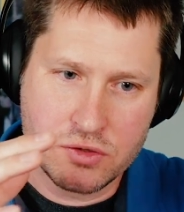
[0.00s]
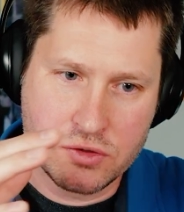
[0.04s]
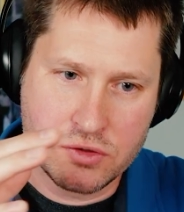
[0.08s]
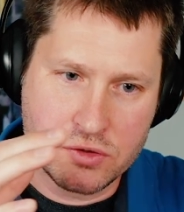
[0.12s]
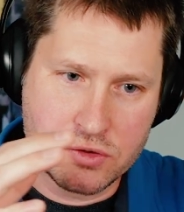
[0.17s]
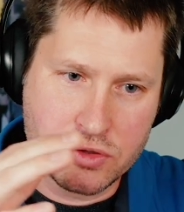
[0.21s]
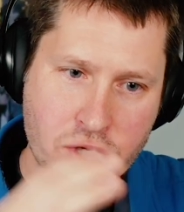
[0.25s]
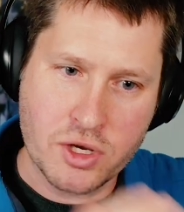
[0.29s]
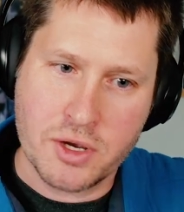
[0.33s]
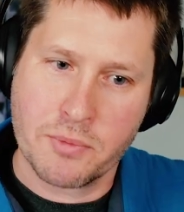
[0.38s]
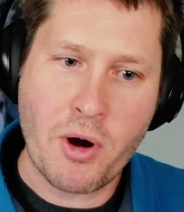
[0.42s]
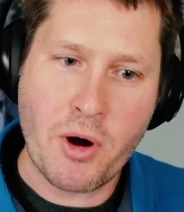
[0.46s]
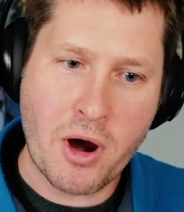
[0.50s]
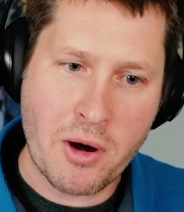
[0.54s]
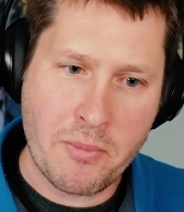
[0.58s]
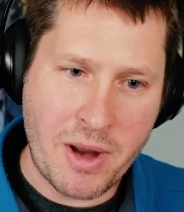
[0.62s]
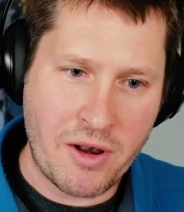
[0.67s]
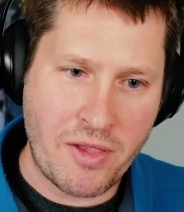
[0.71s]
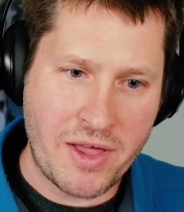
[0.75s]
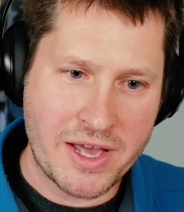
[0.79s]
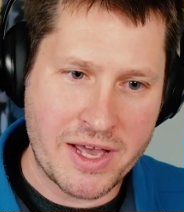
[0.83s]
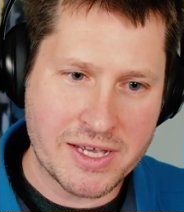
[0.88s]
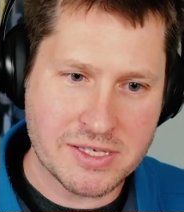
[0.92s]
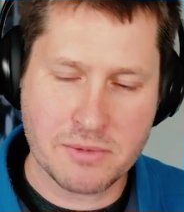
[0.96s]
to
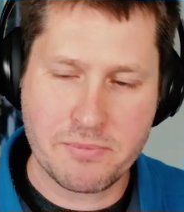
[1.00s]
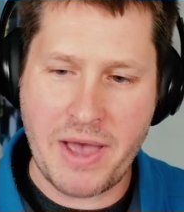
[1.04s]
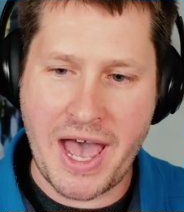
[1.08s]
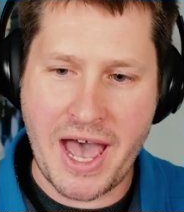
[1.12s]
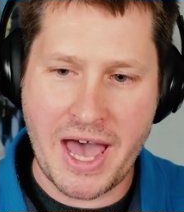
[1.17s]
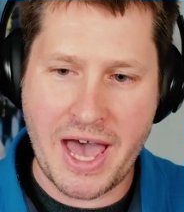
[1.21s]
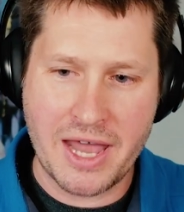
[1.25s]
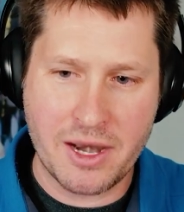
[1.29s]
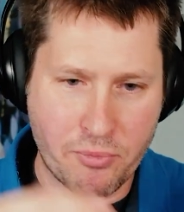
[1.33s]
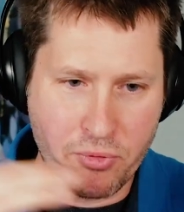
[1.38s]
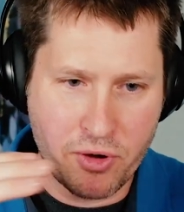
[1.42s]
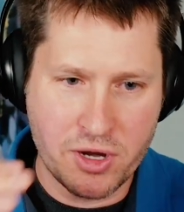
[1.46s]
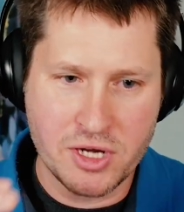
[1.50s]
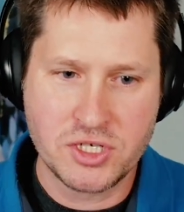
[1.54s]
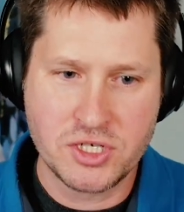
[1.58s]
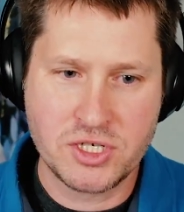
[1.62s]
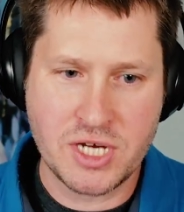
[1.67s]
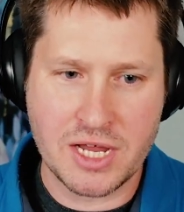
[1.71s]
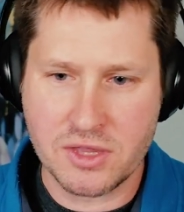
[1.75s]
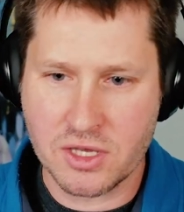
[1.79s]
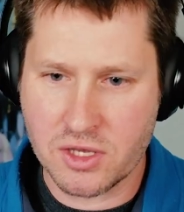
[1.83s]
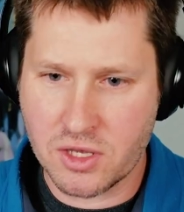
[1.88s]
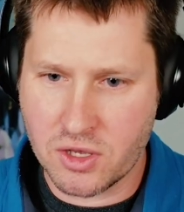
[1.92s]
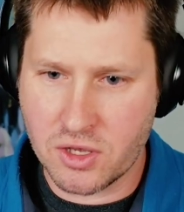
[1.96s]
compartmentalize the bad,
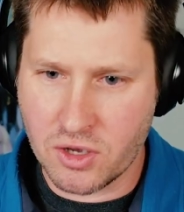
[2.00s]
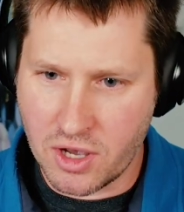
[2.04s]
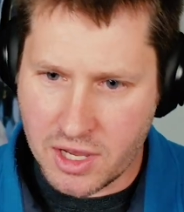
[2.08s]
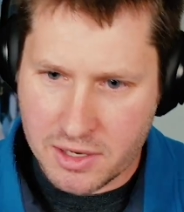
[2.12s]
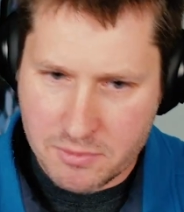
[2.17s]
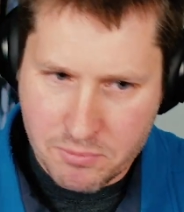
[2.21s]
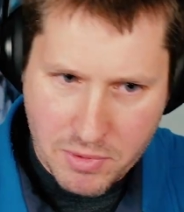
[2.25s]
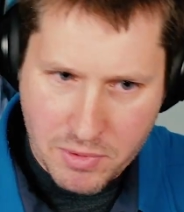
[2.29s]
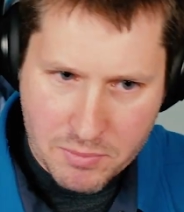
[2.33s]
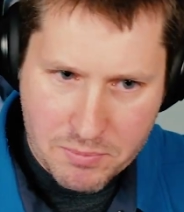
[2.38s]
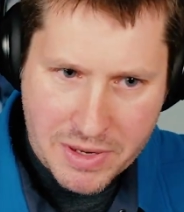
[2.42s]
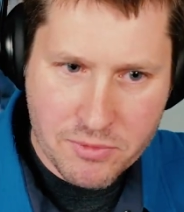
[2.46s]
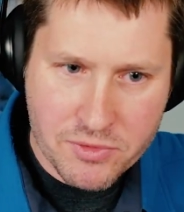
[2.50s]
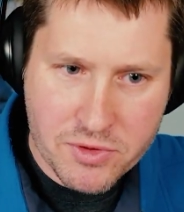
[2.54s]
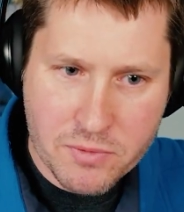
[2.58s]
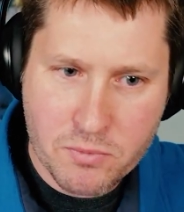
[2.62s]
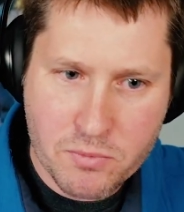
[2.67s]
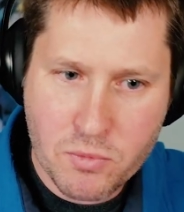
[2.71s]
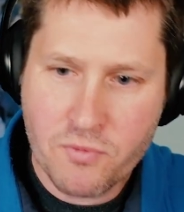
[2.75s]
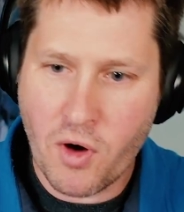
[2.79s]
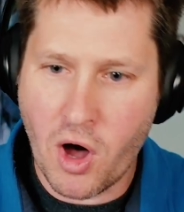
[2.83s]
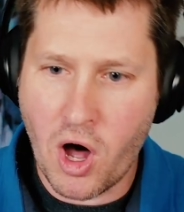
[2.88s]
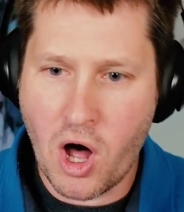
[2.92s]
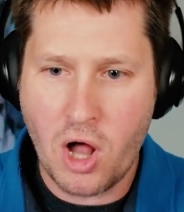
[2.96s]
appreciate the good, but be able to
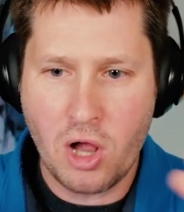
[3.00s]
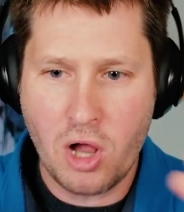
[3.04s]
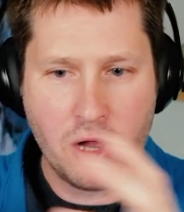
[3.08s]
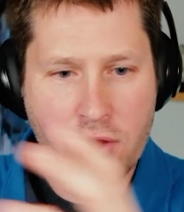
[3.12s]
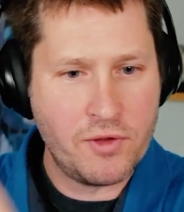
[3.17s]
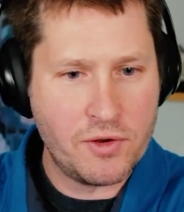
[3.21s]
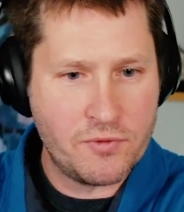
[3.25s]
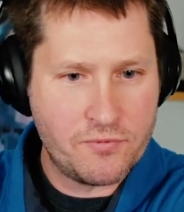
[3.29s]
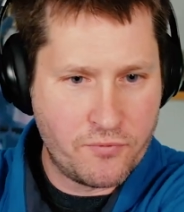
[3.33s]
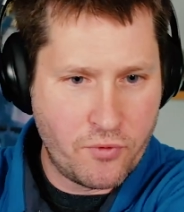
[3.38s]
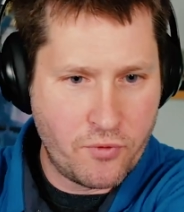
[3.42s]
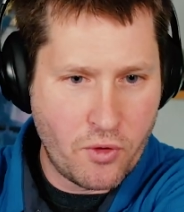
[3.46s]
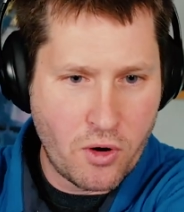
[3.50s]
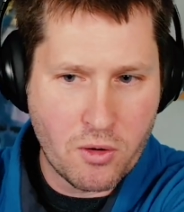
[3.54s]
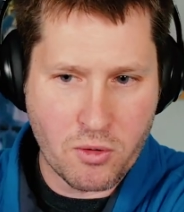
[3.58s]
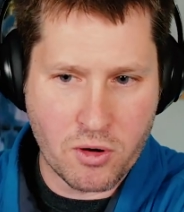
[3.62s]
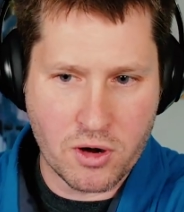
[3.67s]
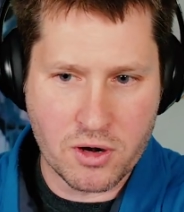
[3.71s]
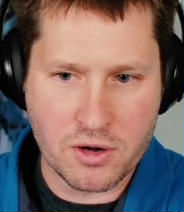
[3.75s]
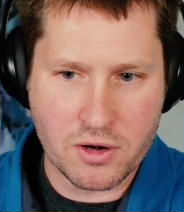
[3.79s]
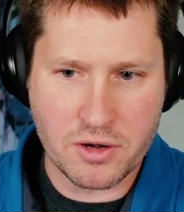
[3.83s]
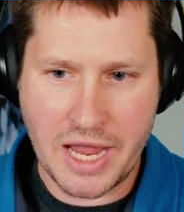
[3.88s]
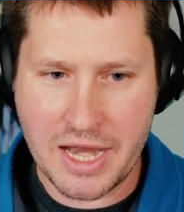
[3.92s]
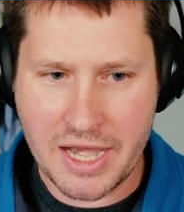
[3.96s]
move all of it
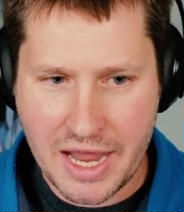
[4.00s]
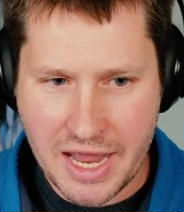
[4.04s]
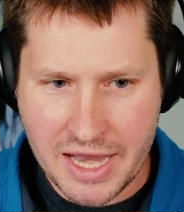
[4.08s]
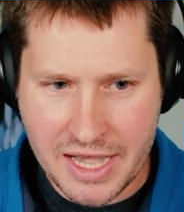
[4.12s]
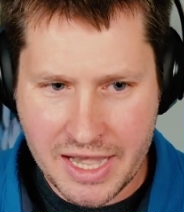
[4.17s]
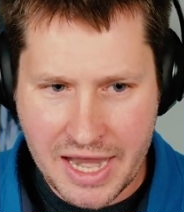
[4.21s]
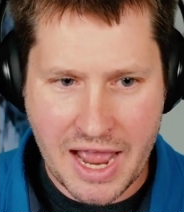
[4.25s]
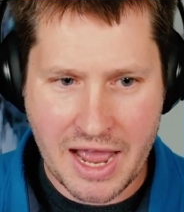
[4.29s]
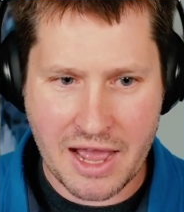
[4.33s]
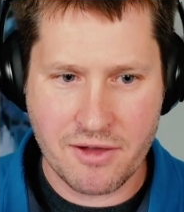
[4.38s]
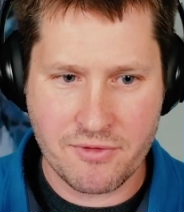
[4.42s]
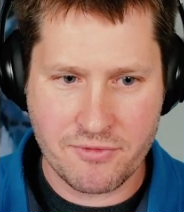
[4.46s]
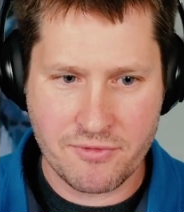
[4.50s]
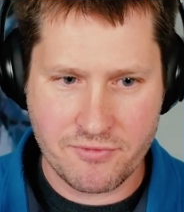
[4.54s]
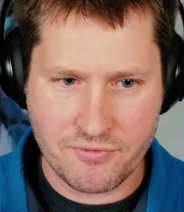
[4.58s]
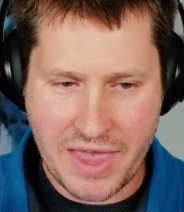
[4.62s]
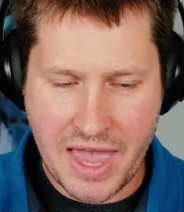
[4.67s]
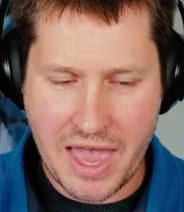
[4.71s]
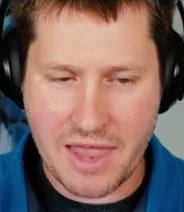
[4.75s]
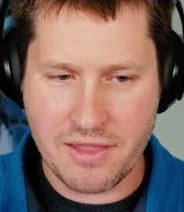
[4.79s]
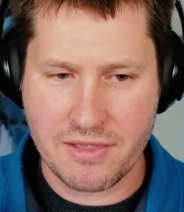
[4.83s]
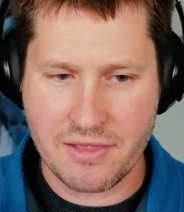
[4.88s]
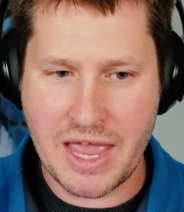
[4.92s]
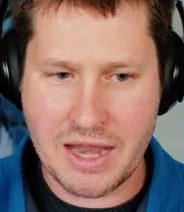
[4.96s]
forward and have
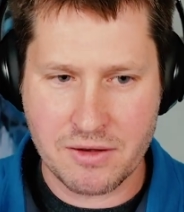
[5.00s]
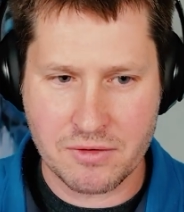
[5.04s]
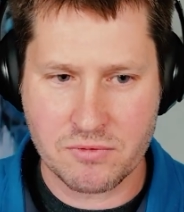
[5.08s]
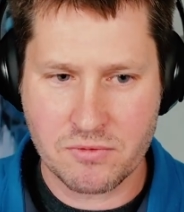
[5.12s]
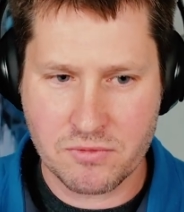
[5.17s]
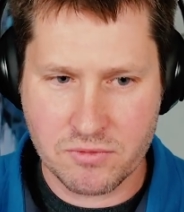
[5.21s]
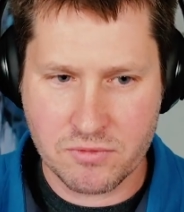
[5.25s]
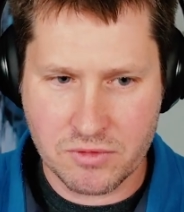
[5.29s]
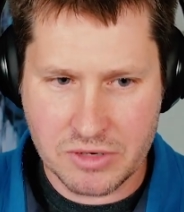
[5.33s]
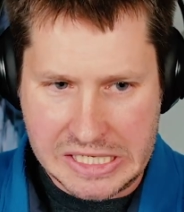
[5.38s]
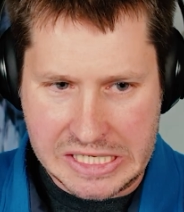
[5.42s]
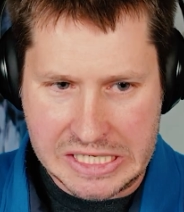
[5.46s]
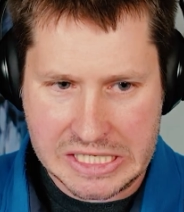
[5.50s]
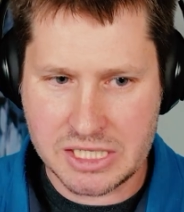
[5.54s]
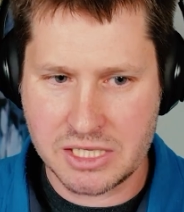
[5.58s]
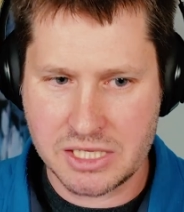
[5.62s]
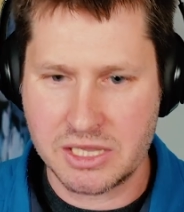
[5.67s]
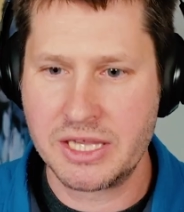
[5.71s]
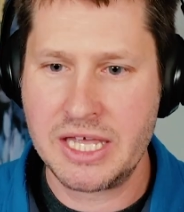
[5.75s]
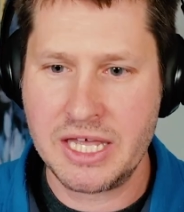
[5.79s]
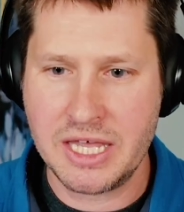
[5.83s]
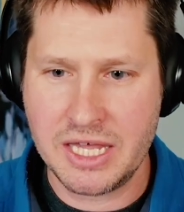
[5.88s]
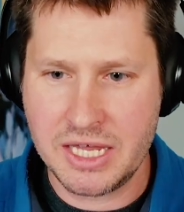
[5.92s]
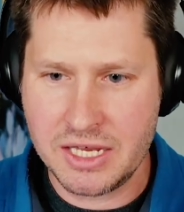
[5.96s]
that
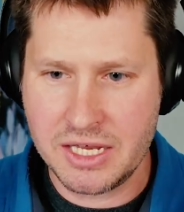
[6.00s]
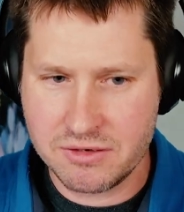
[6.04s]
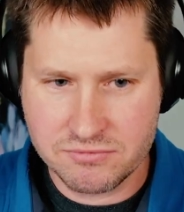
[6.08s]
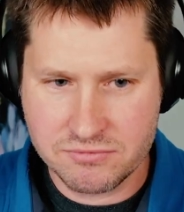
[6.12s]
clean